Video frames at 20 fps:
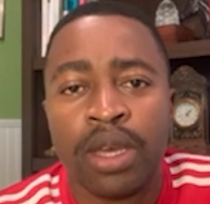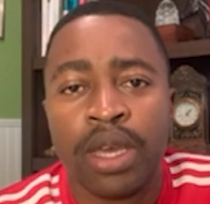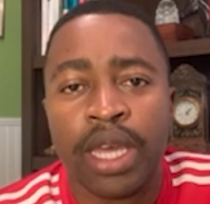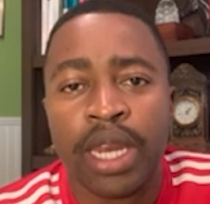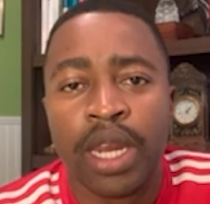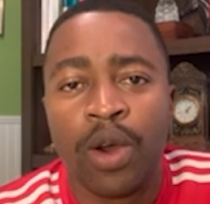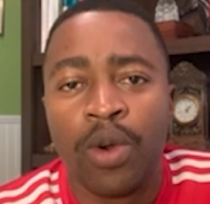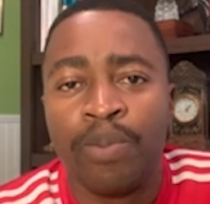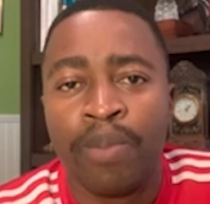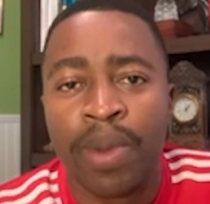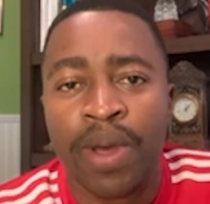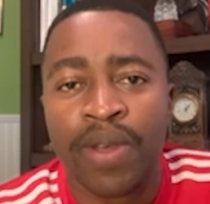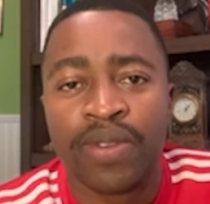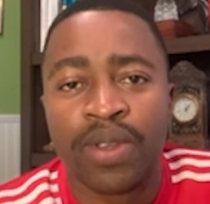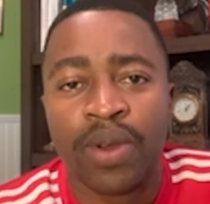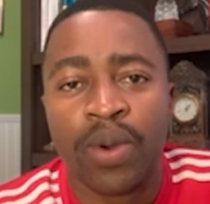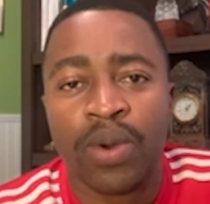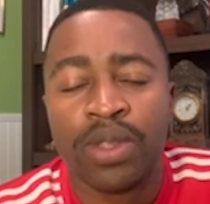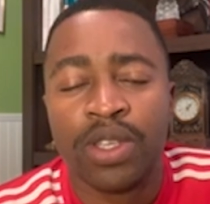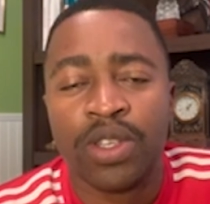you know,
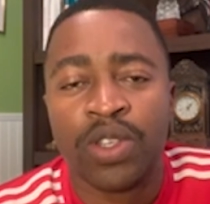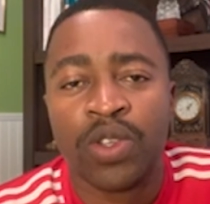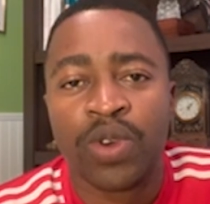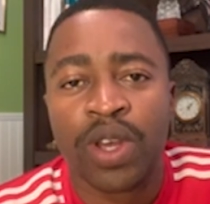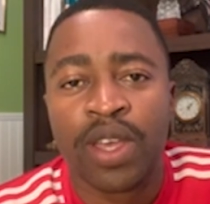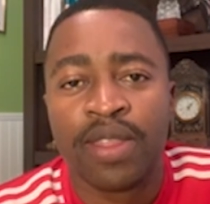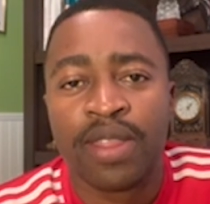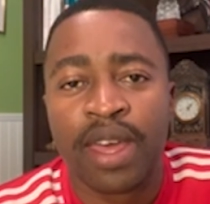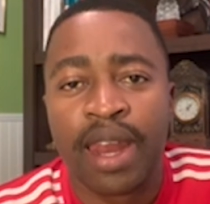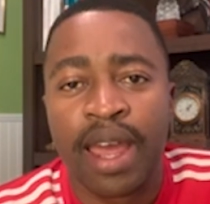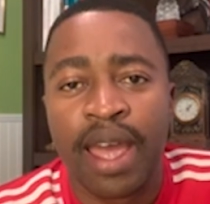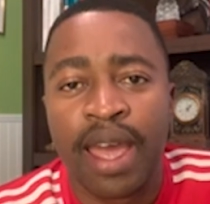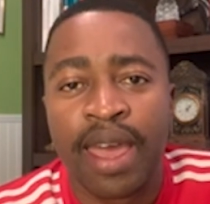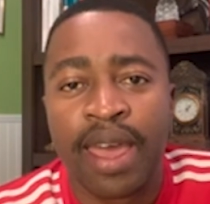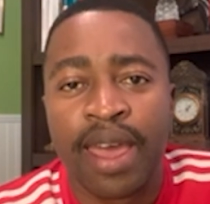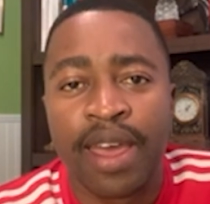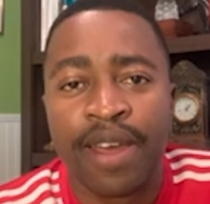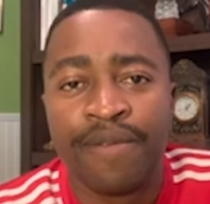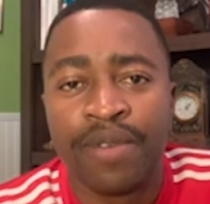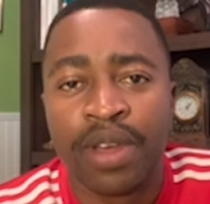muster all the strength that I
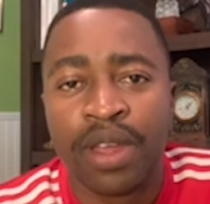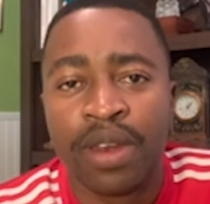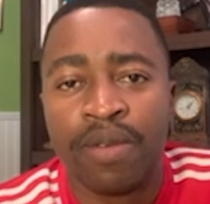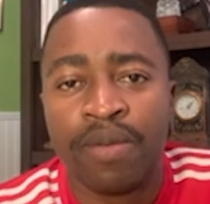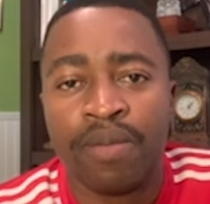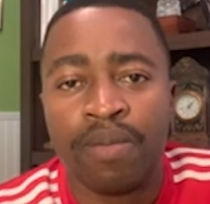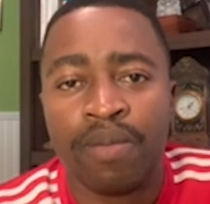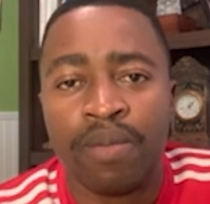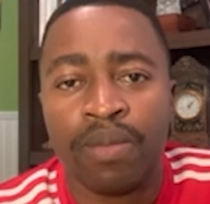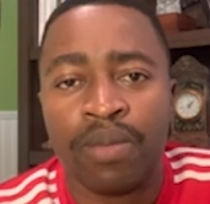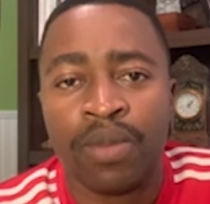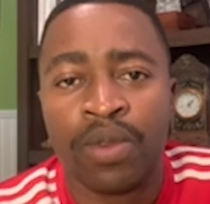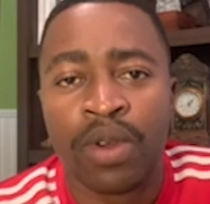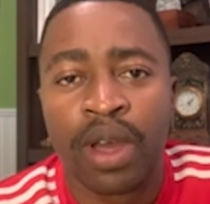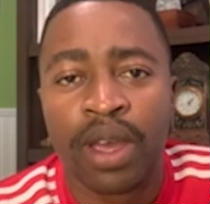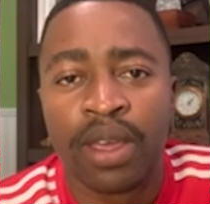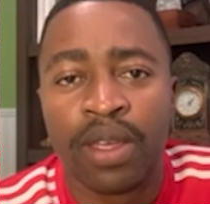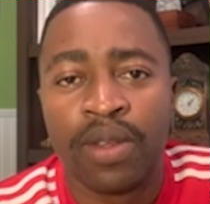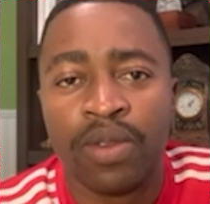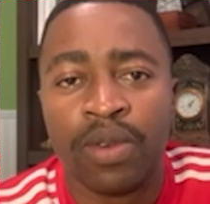have and
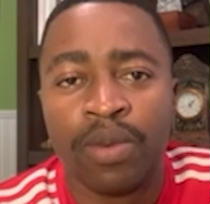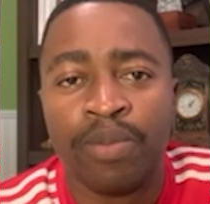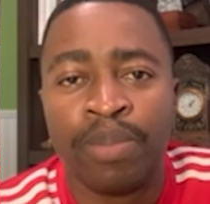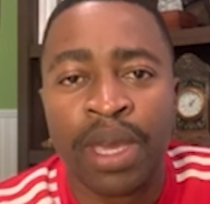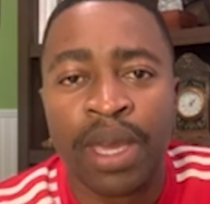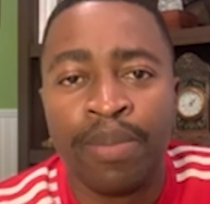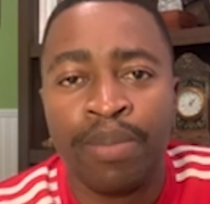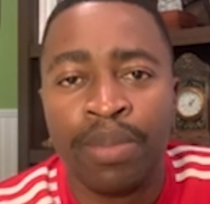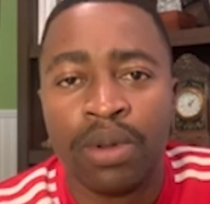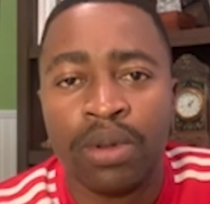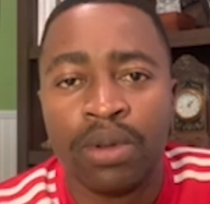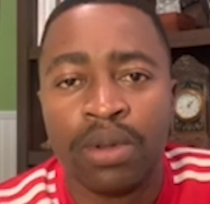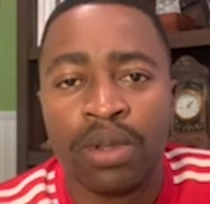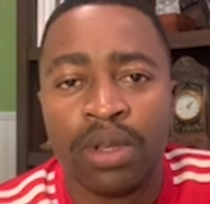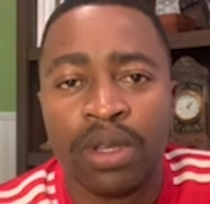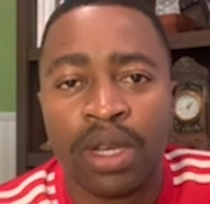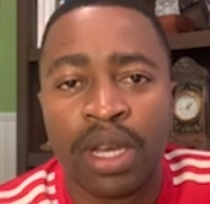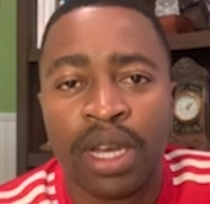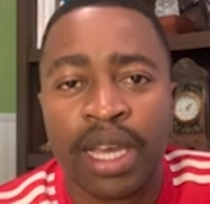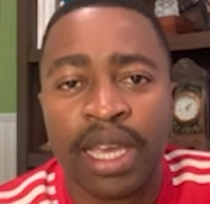talking to people,
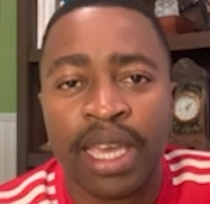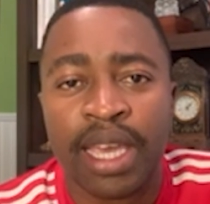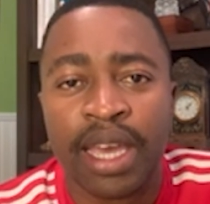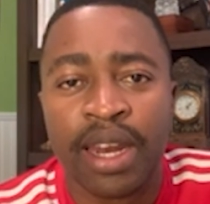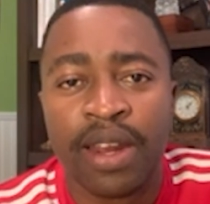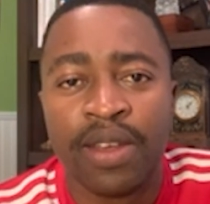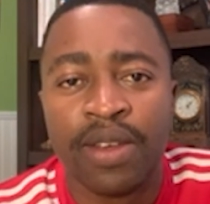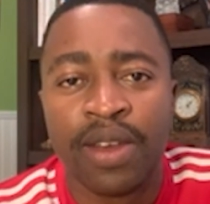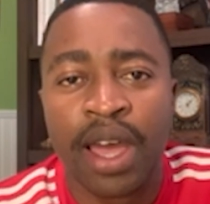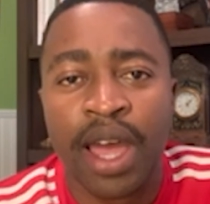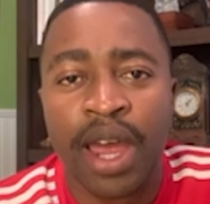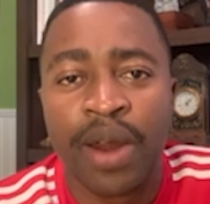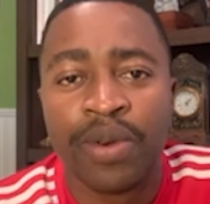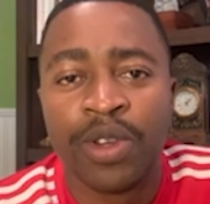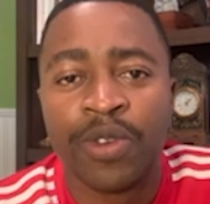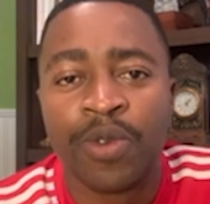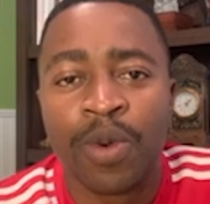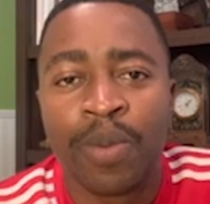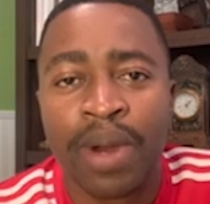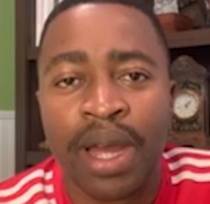uh, getting
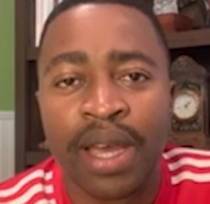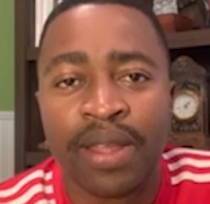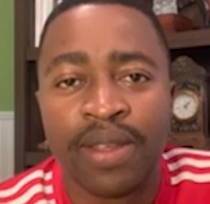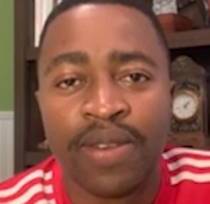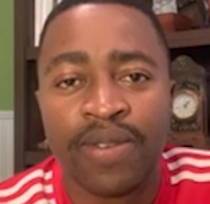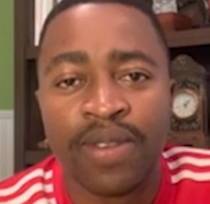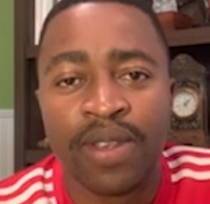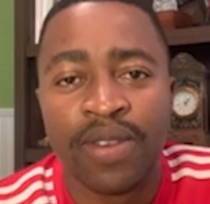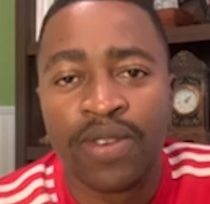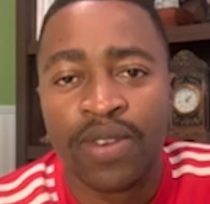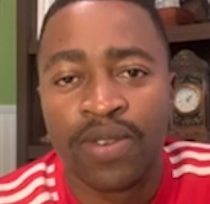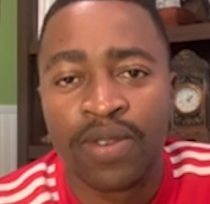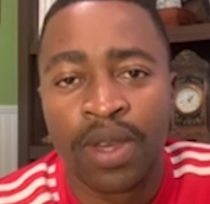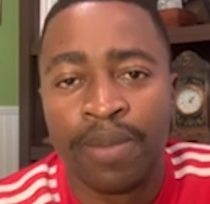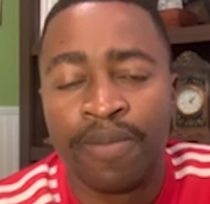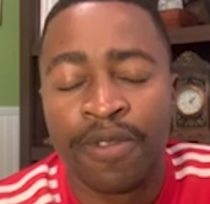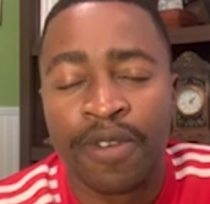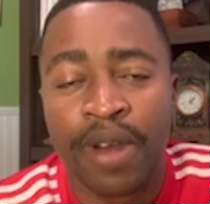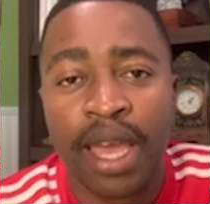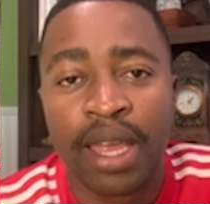courage from others and just
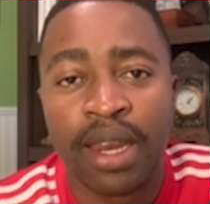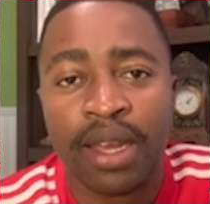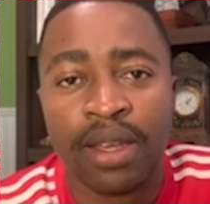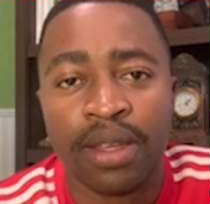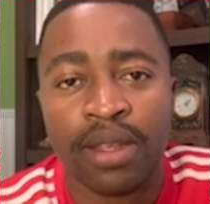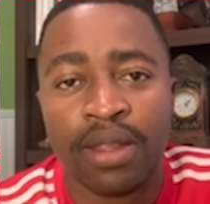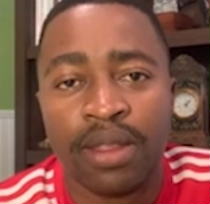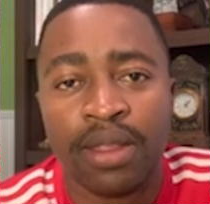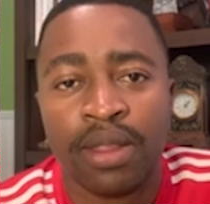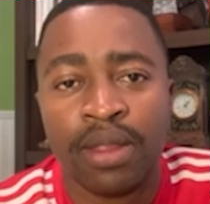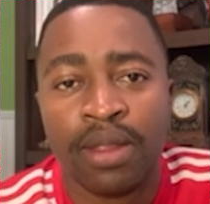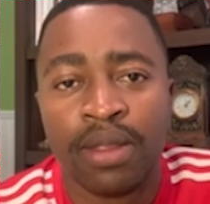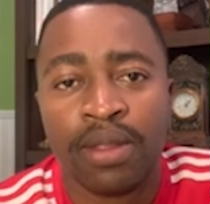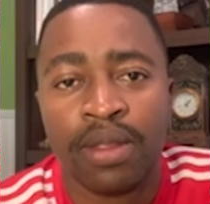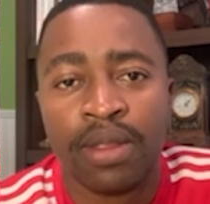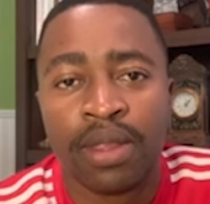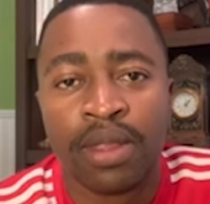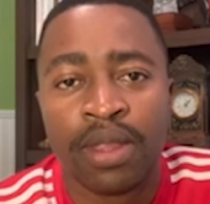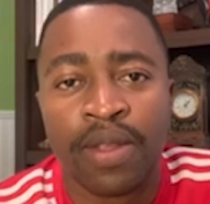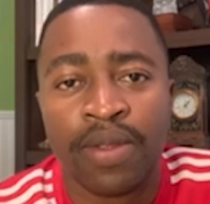keep fighting.
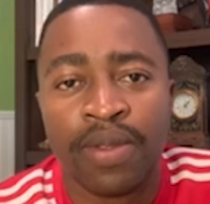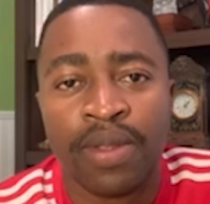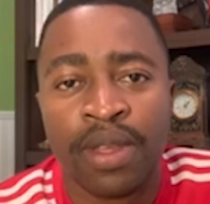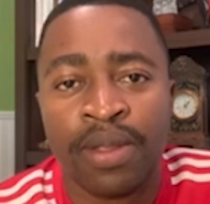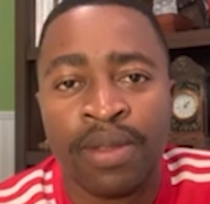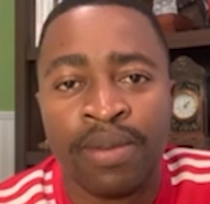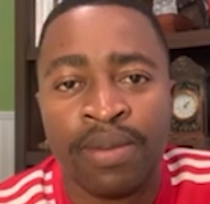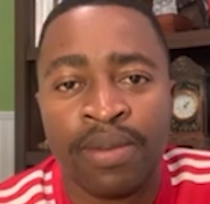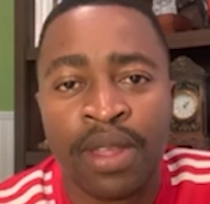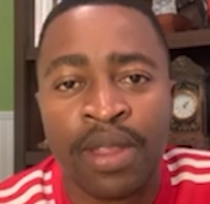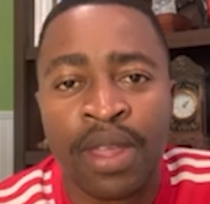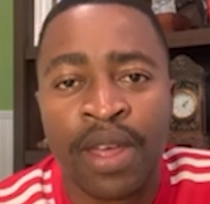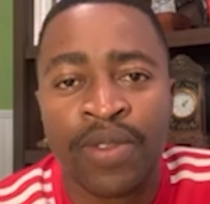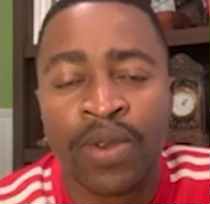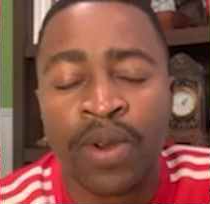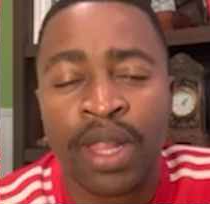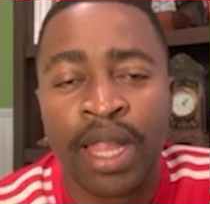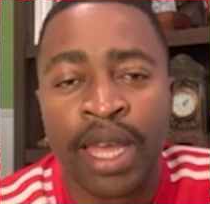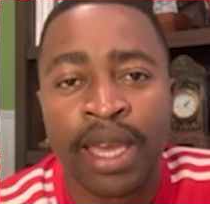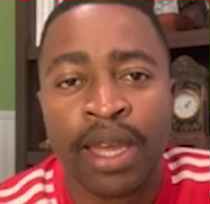That, that, that's
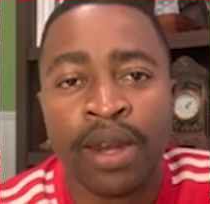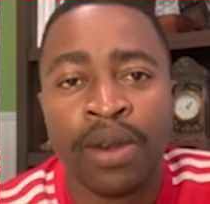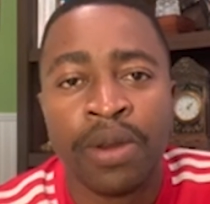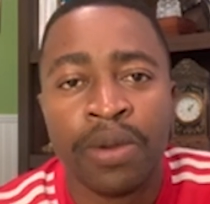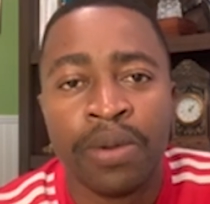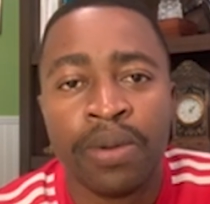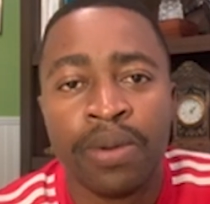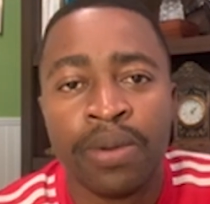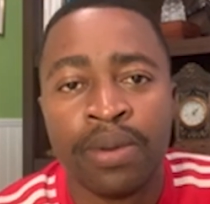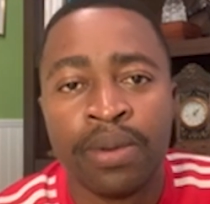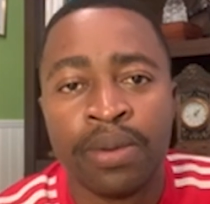all I can do.